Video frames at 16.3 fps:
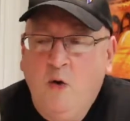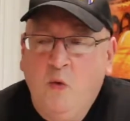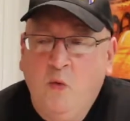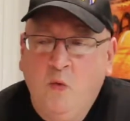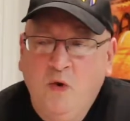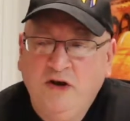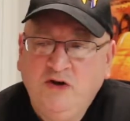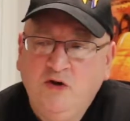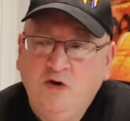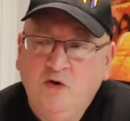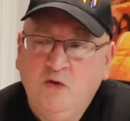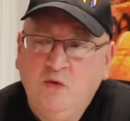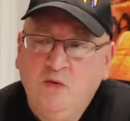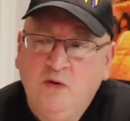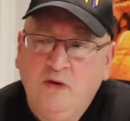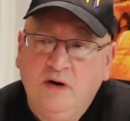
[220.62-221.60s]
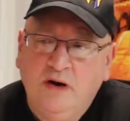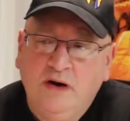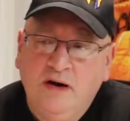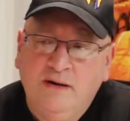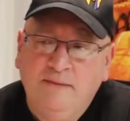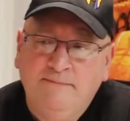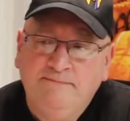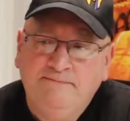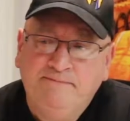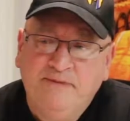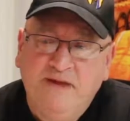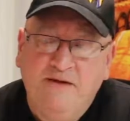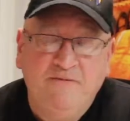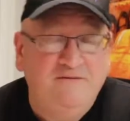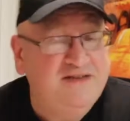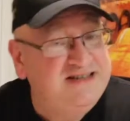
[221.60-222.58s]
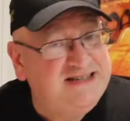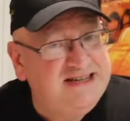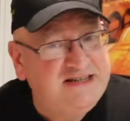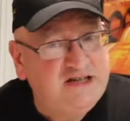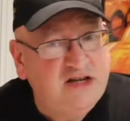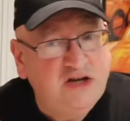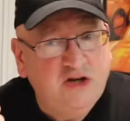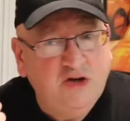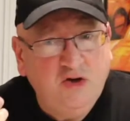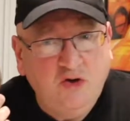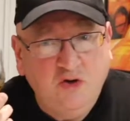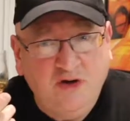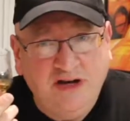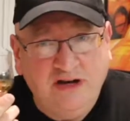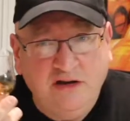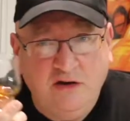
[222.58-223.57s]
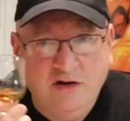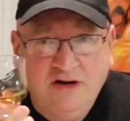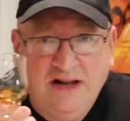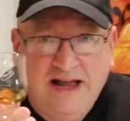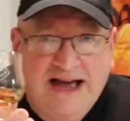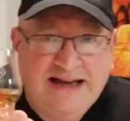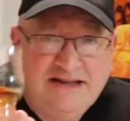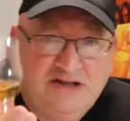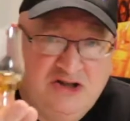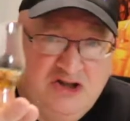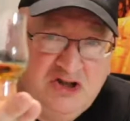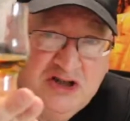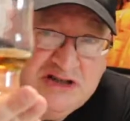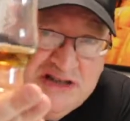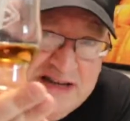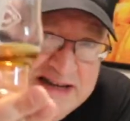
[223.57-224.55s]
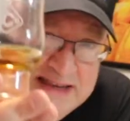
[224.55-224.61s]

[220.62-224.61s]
When you visit, you get a little glass just